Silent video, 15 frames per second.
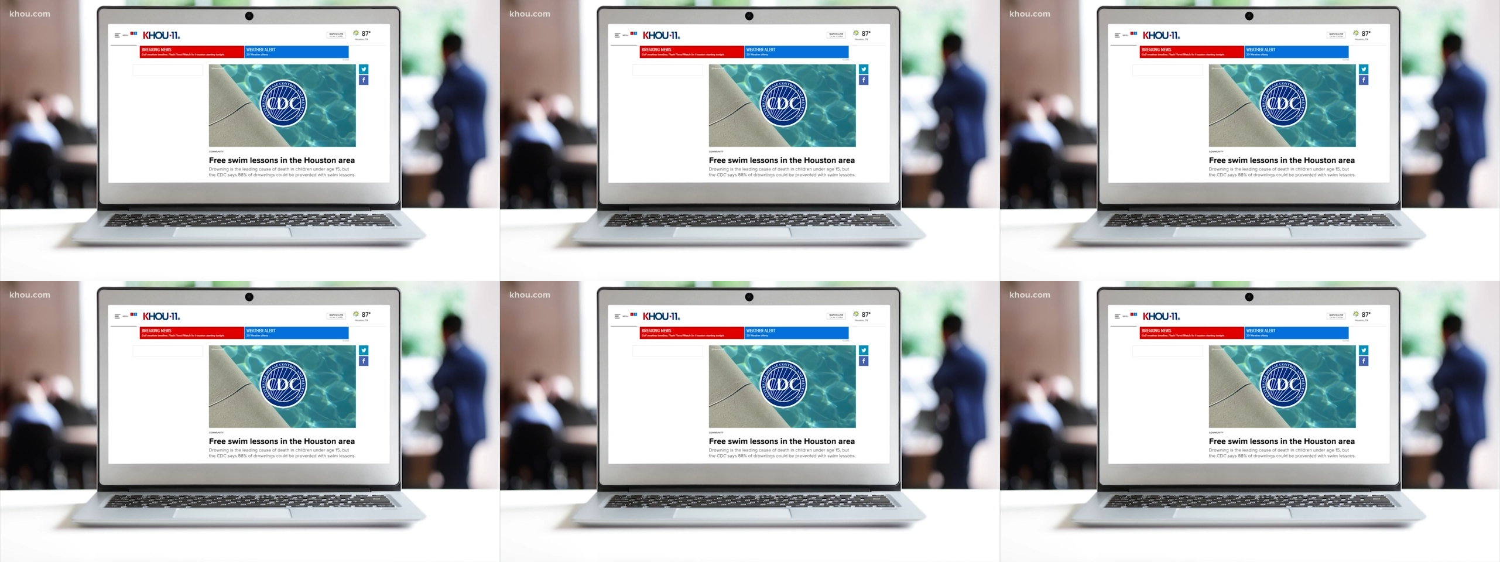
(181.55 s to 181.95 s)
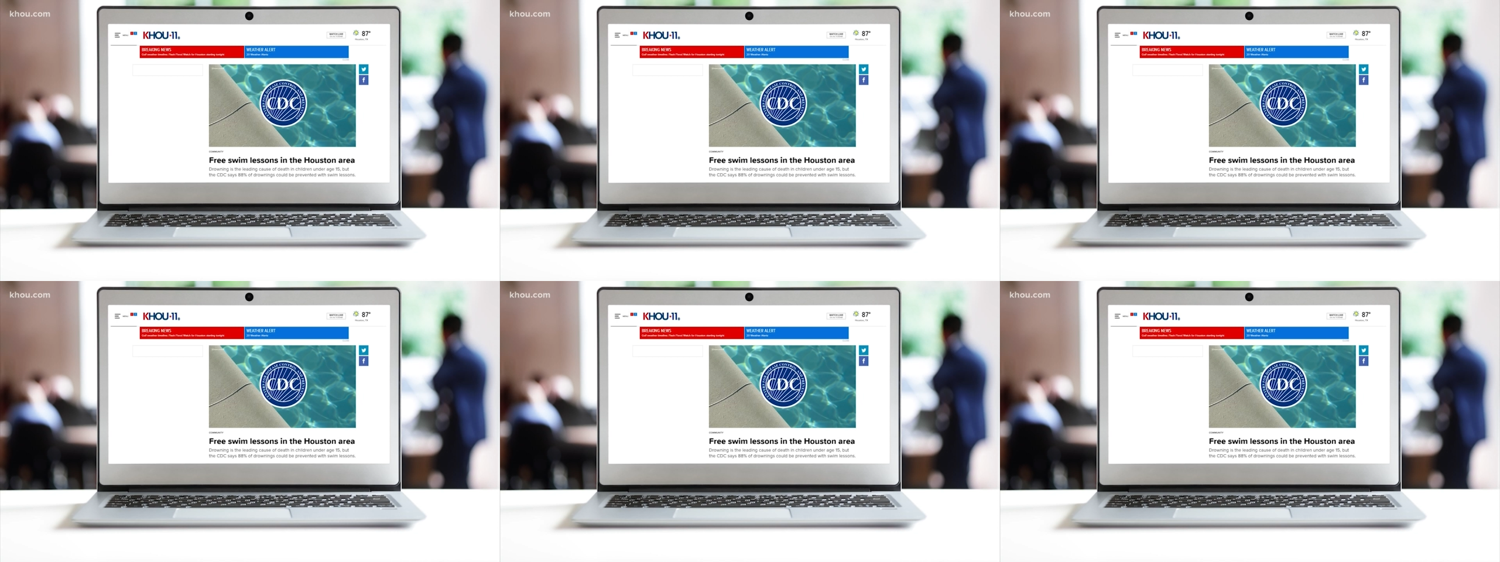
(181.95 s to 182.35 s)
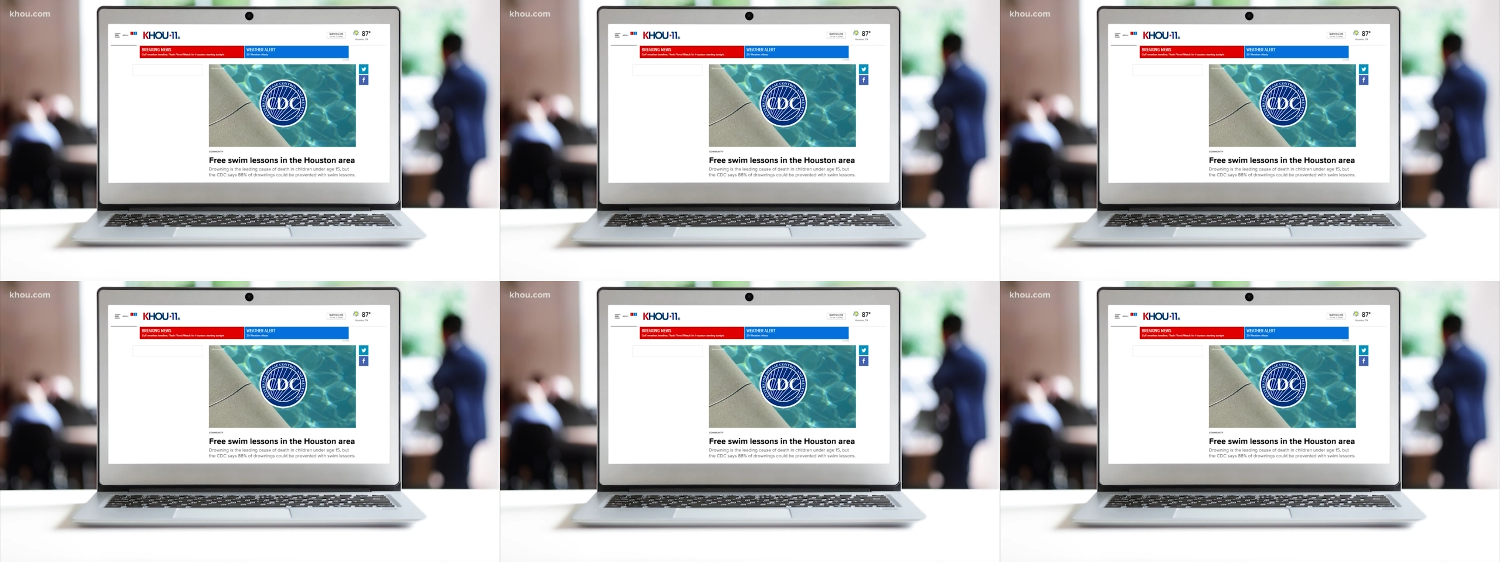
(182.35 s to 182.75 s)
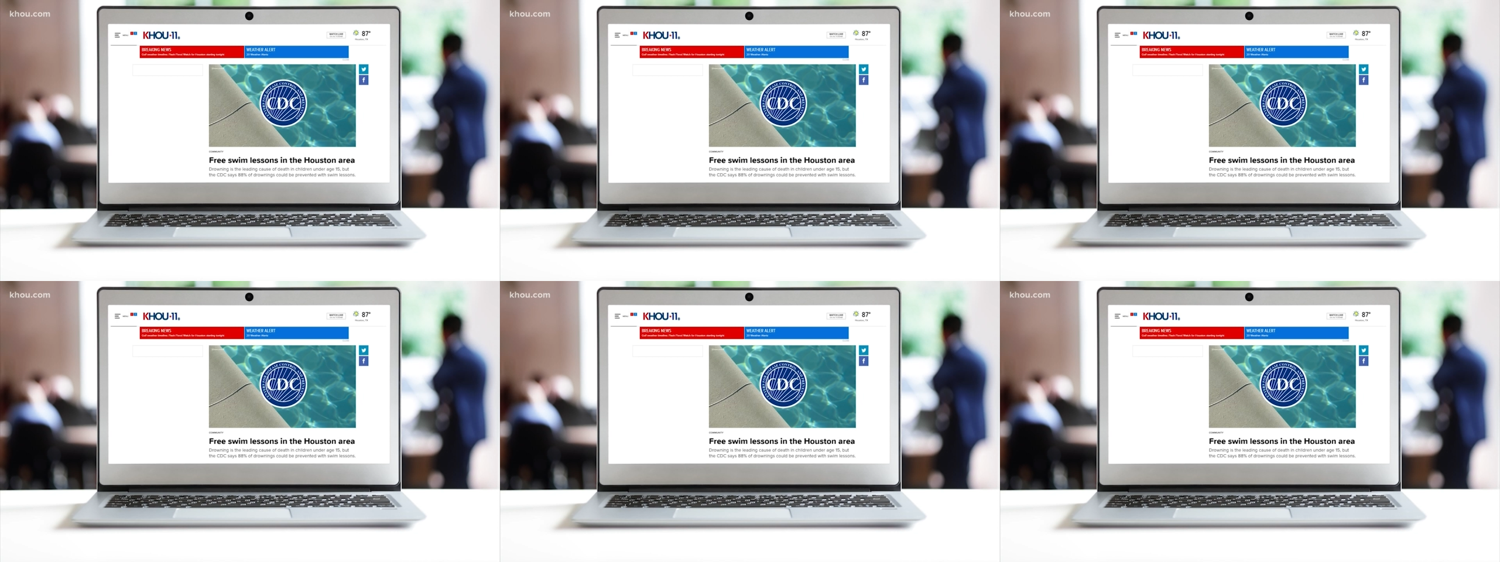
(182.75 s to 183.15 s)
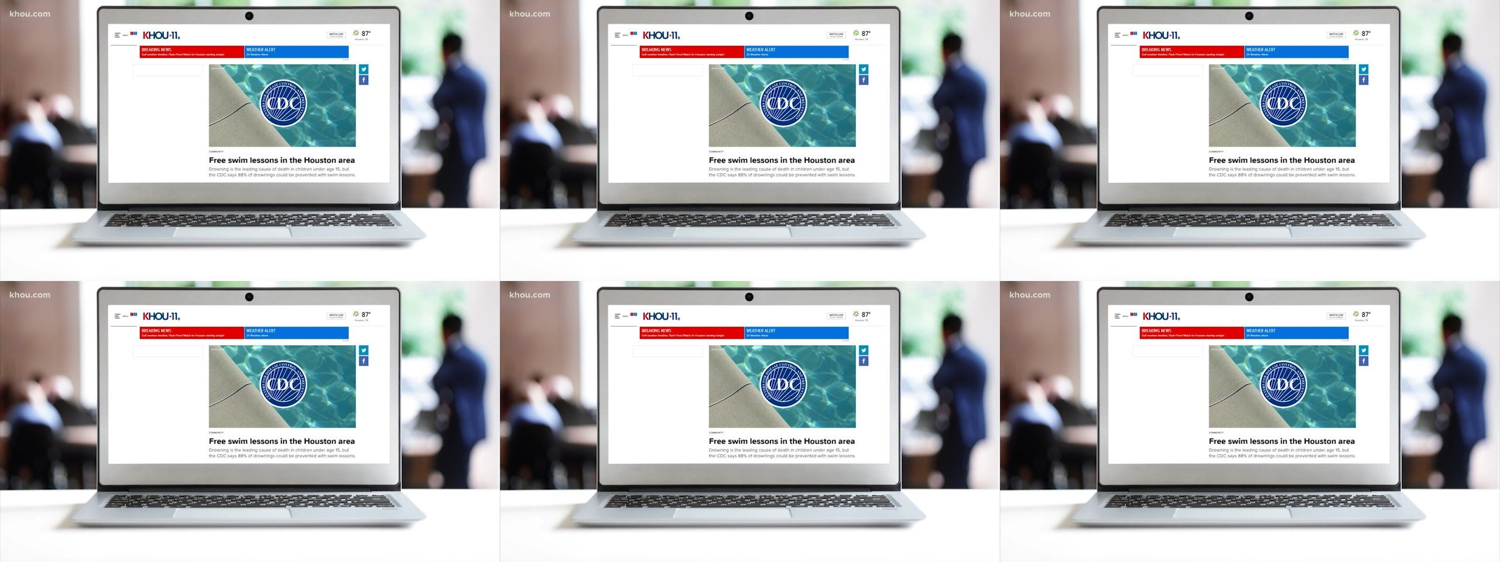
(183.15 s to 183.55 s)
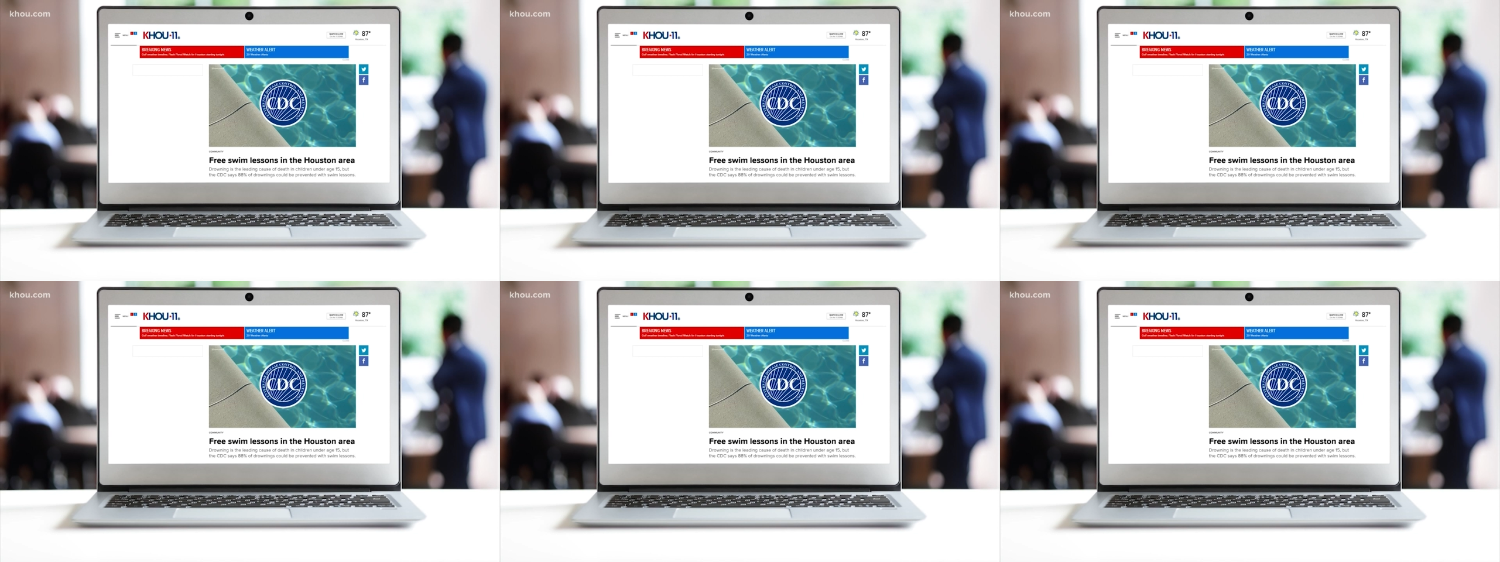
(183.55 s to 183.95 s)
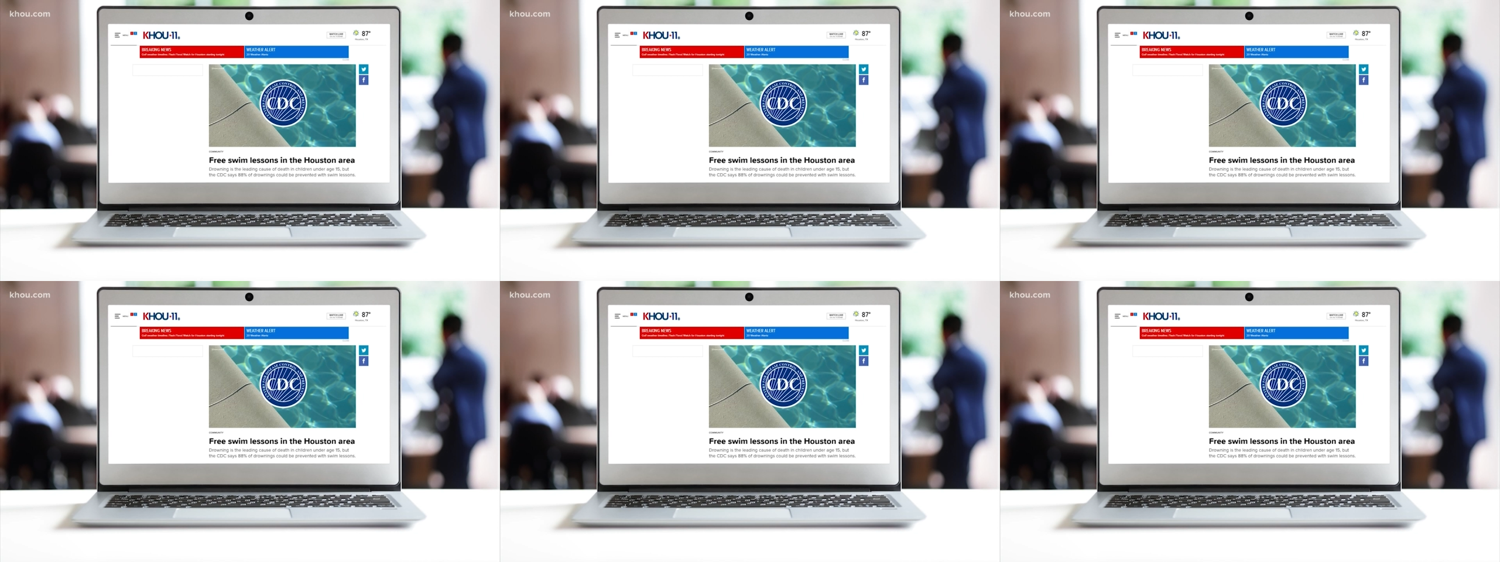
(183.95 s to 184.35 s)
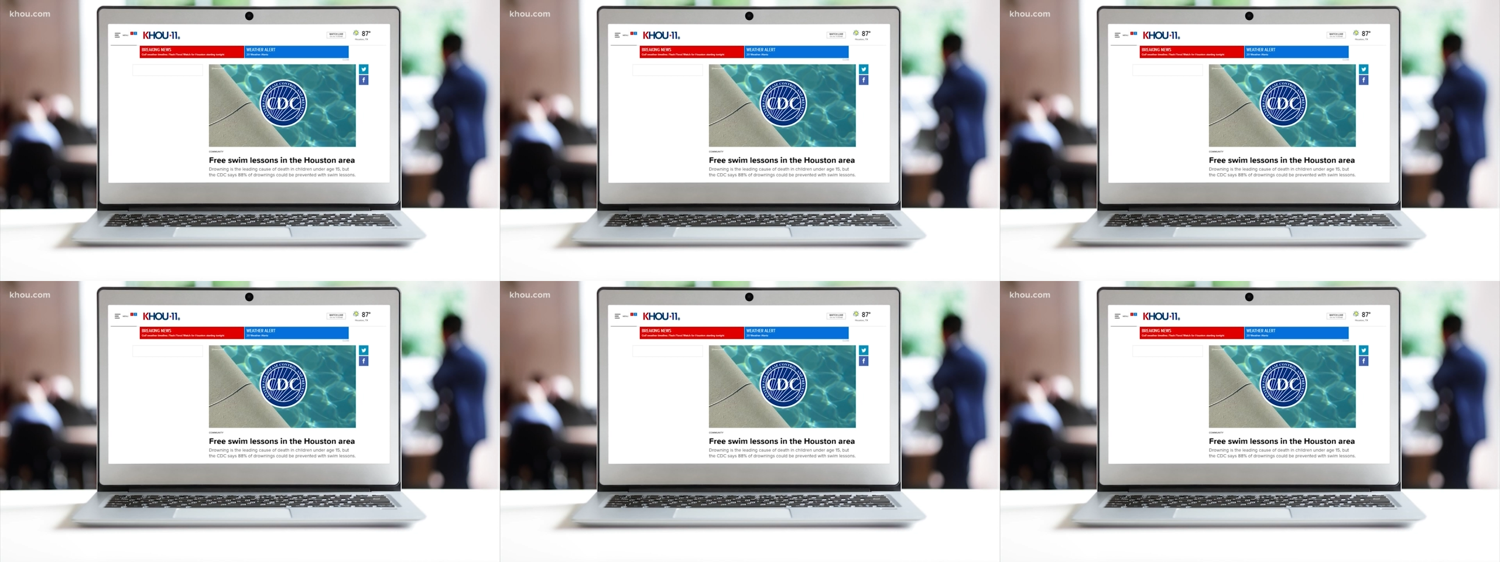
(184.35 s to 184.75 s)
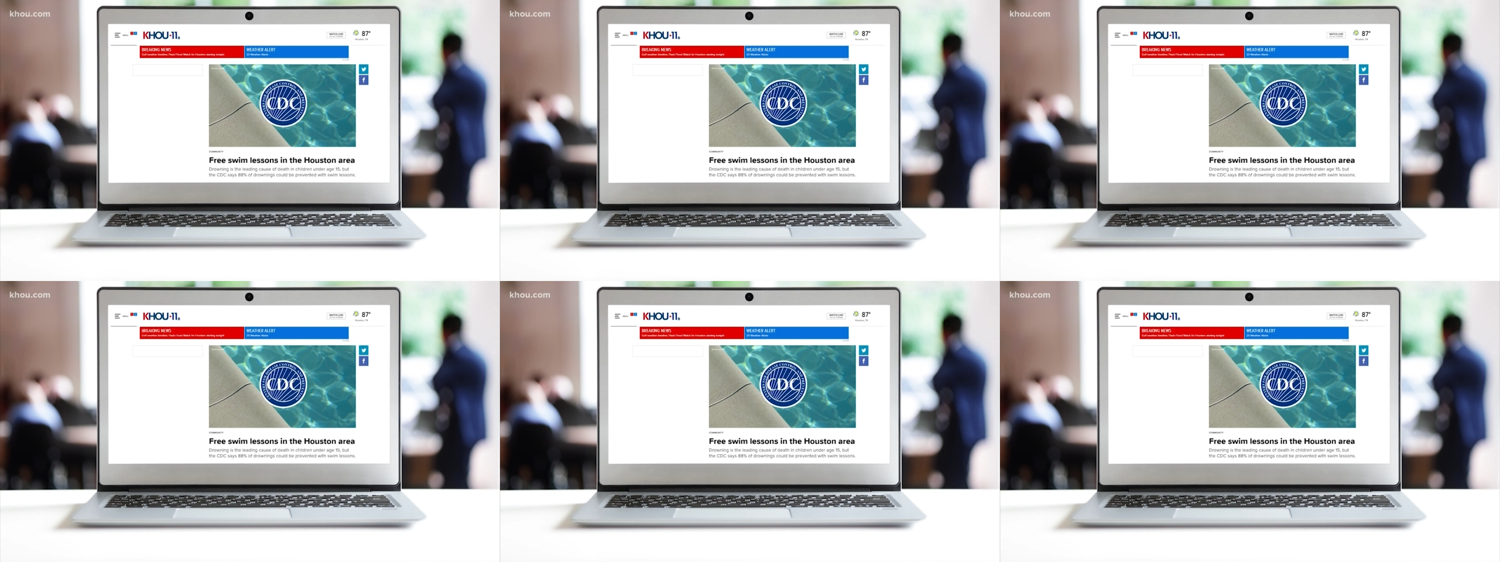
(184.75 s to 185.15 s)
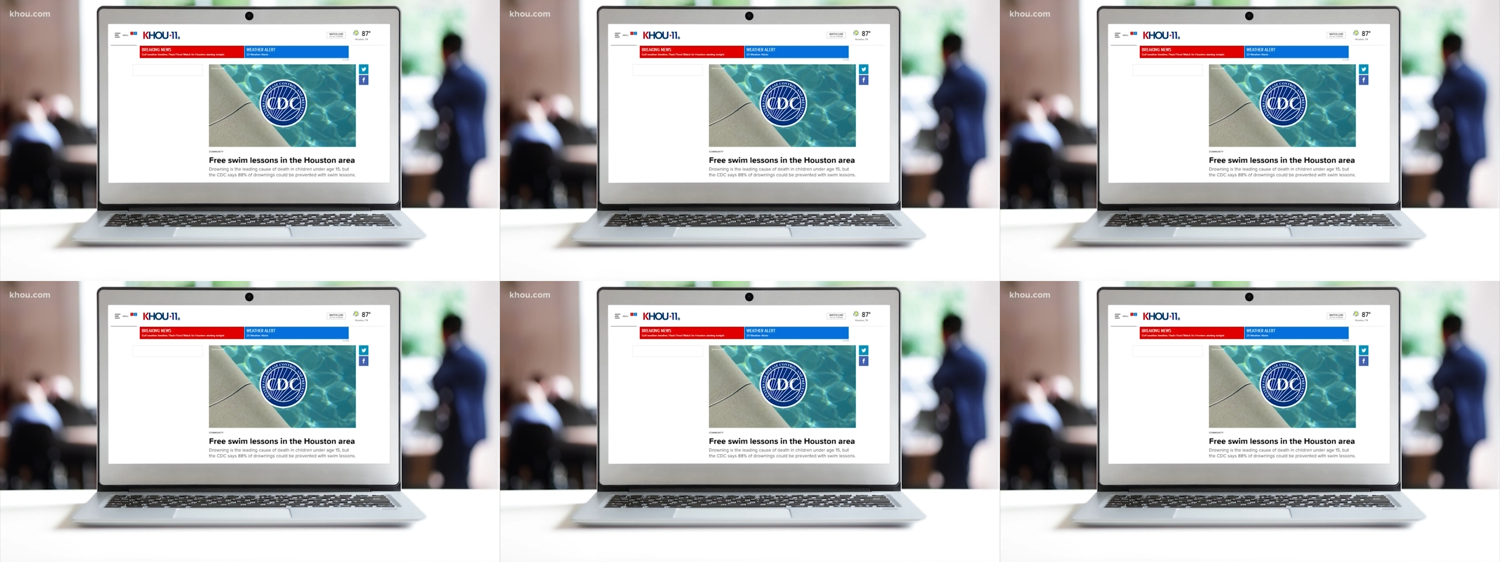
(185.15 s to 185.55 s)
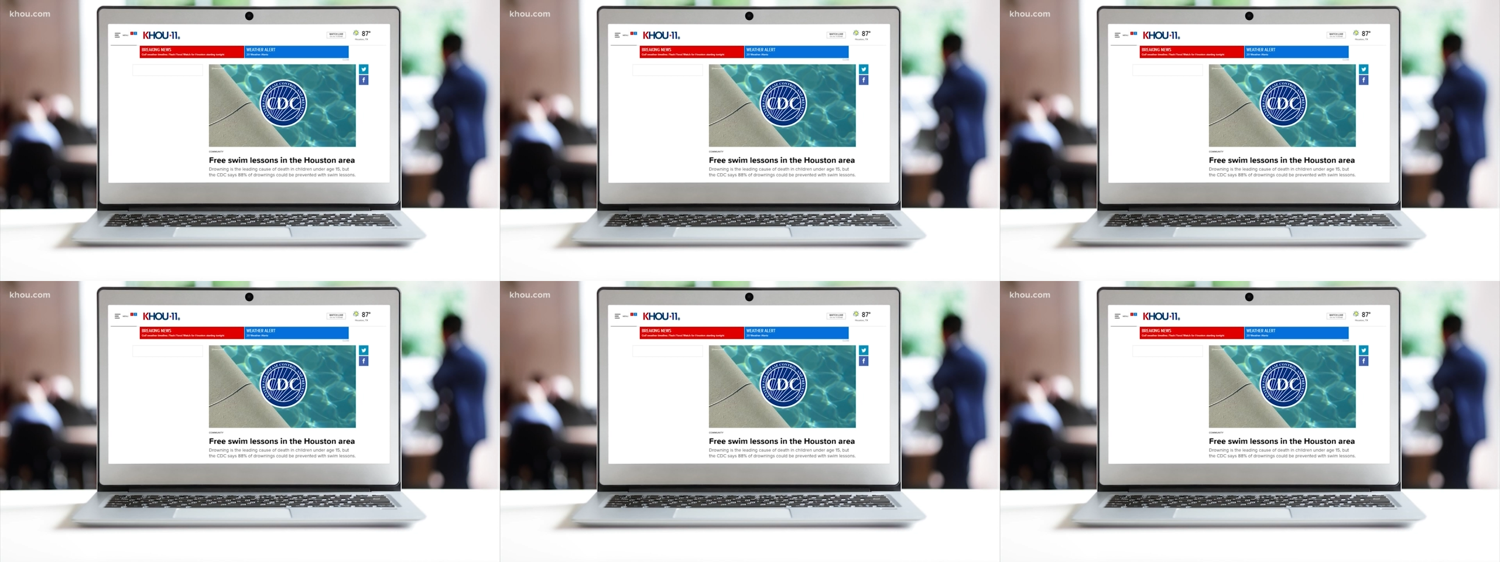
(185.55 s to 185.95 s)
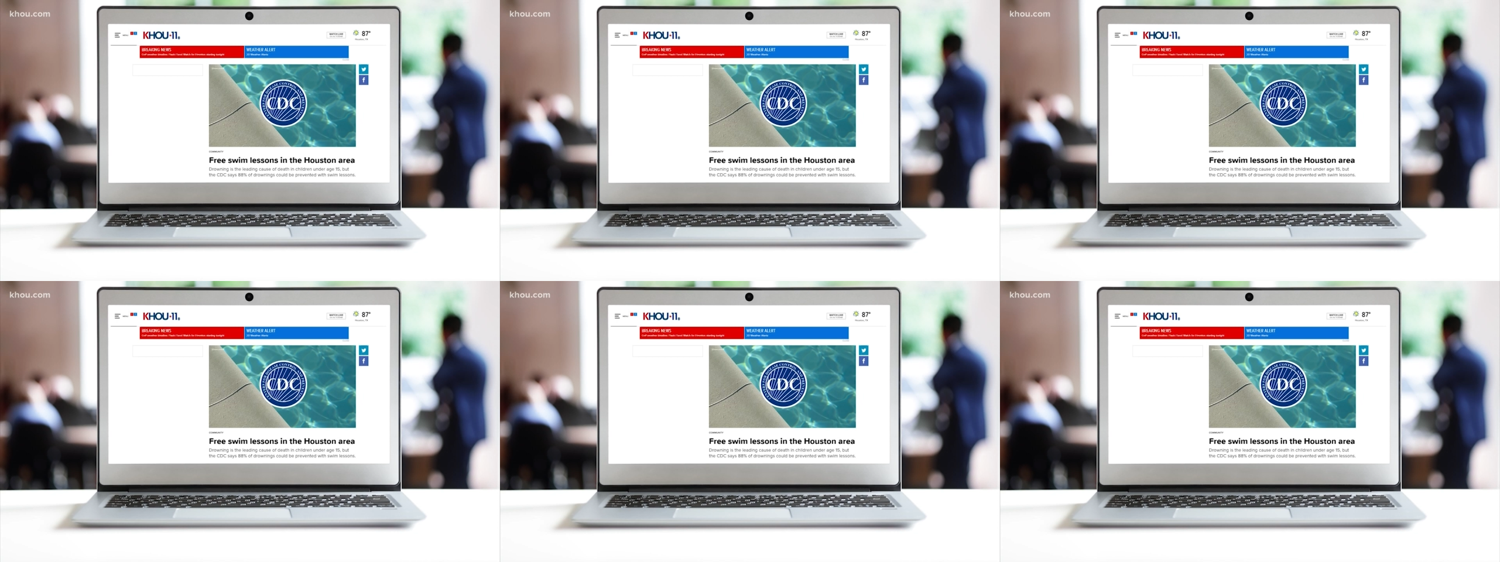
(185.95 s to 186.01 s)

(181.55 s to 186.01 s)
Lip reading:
(no speaker visible)